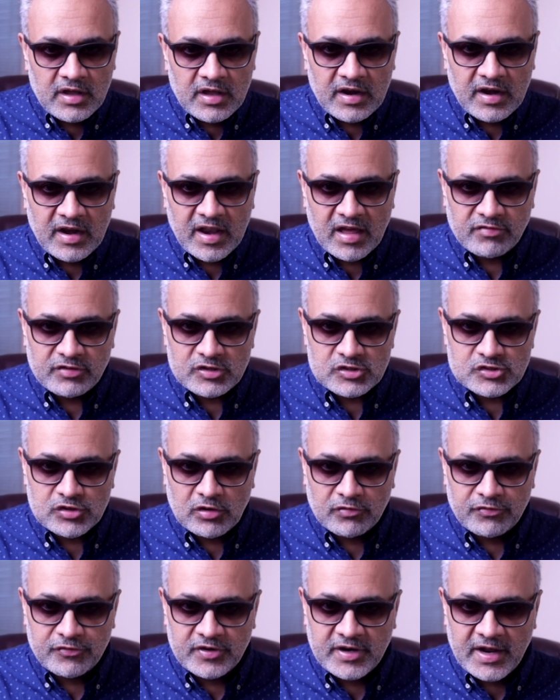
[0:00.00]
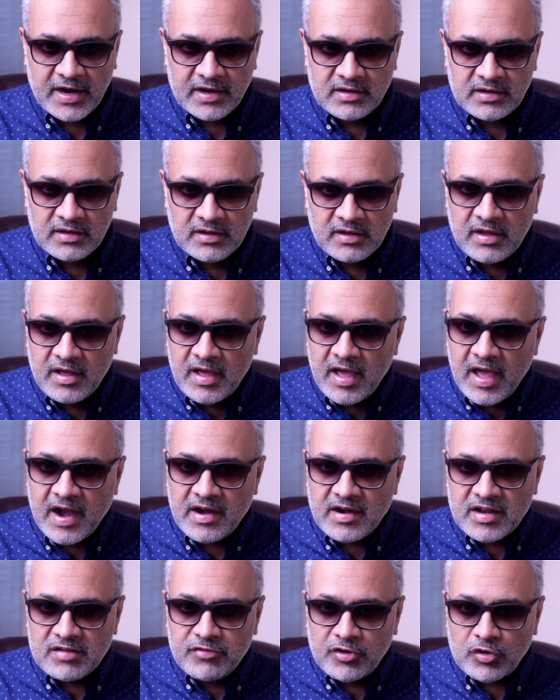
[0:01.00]
Levels of debt
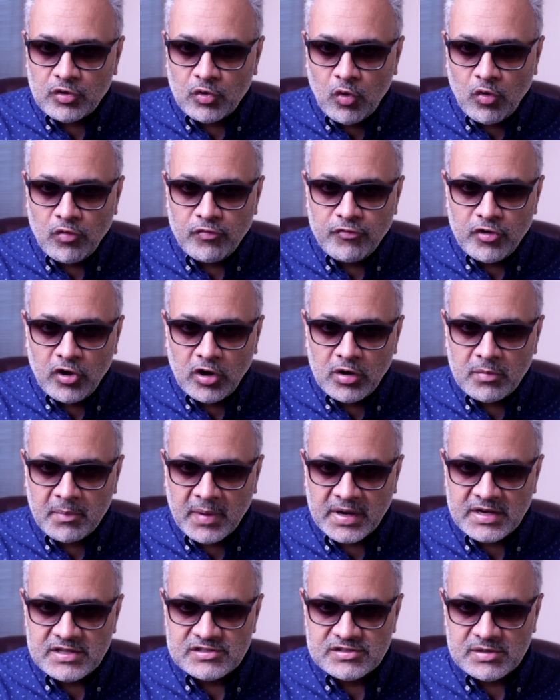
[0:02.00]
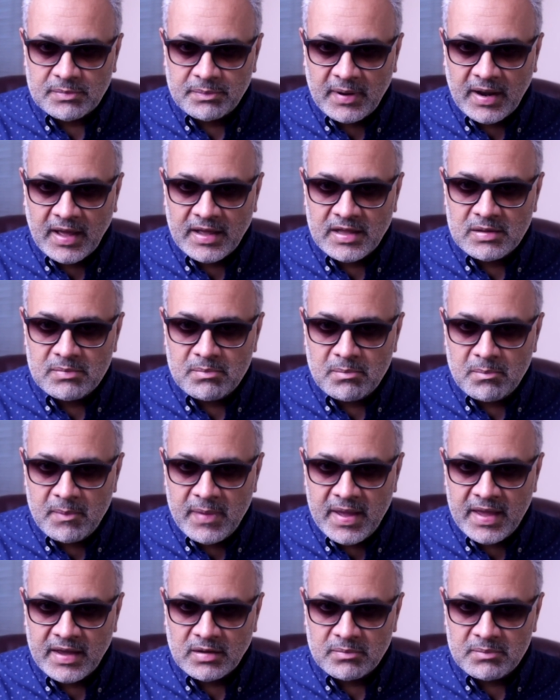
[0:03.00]
and even overall money supply
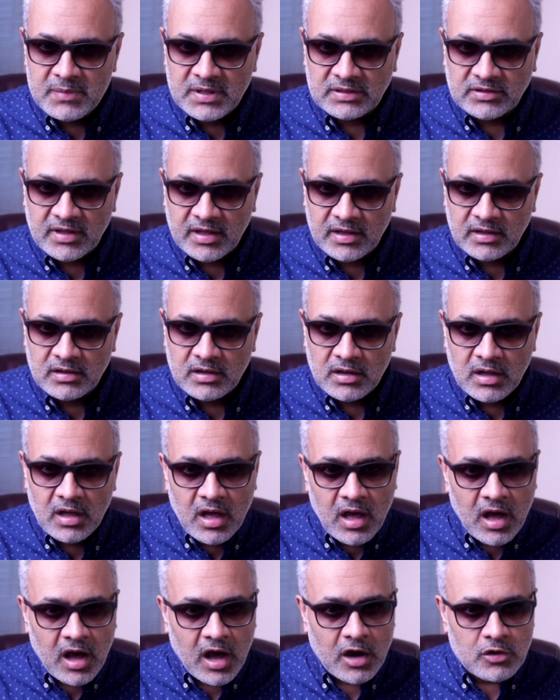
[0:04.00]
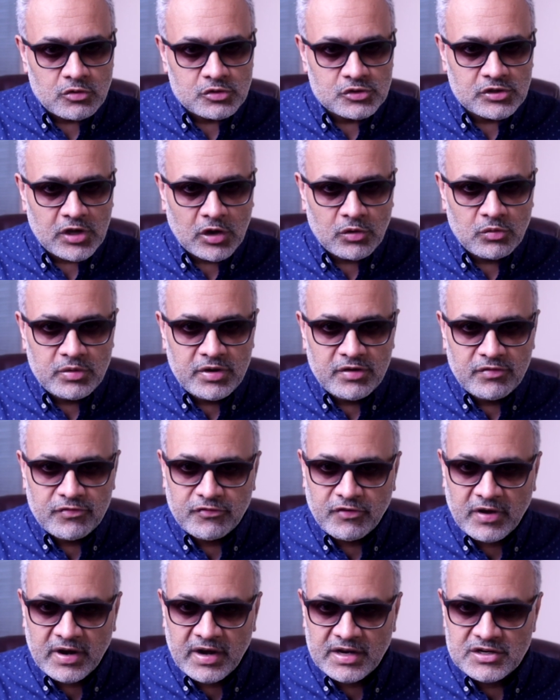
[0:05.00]
make me think how sound
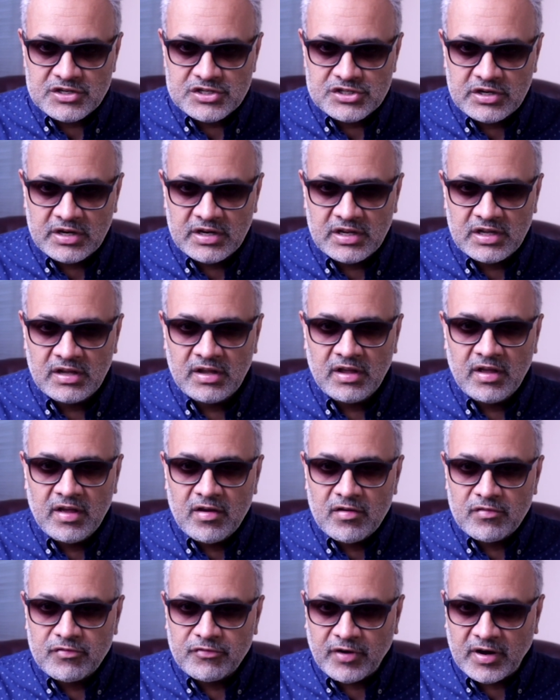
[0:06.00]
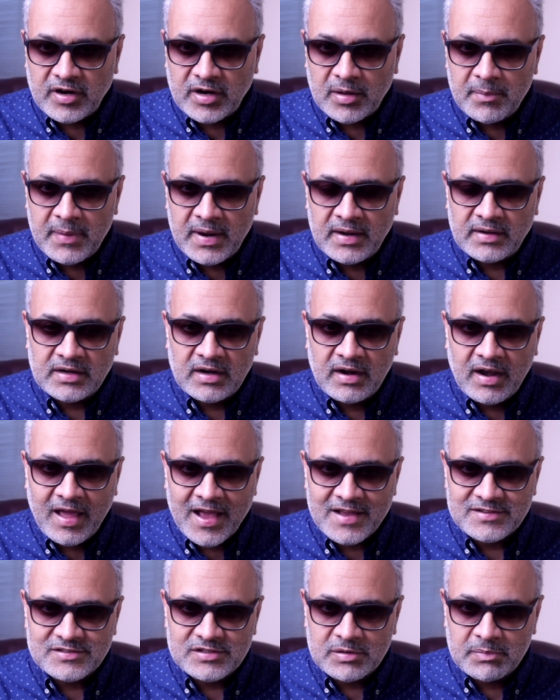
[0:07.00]
financially fundamental
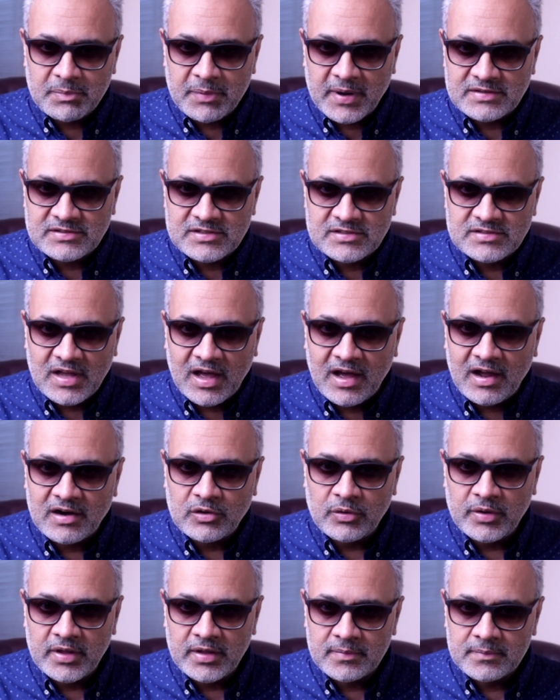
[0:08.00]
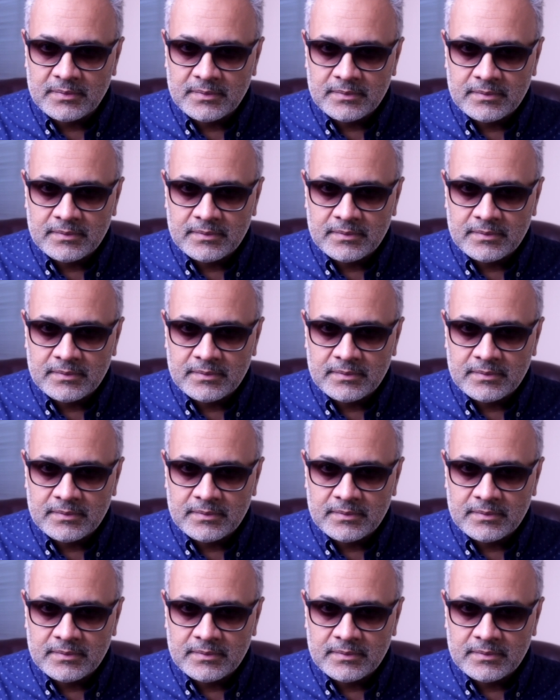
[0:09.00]
asset prices are today.